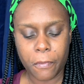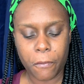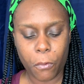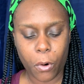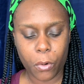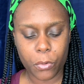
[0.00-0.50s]

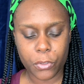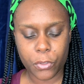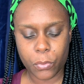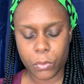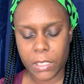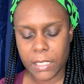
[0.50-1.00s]

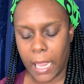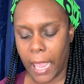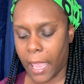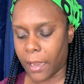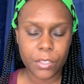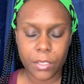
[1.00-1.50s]

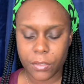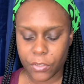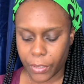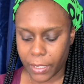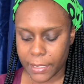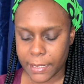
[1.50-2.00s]
40210 so
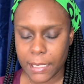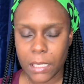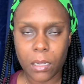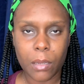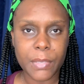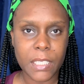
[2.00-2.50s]
the concealer
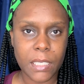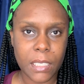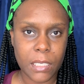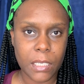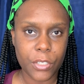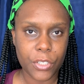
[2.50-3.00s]
comes in
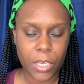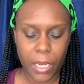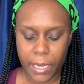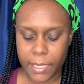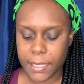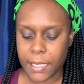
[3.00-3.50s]
16
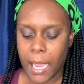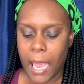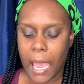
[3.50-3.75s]
shades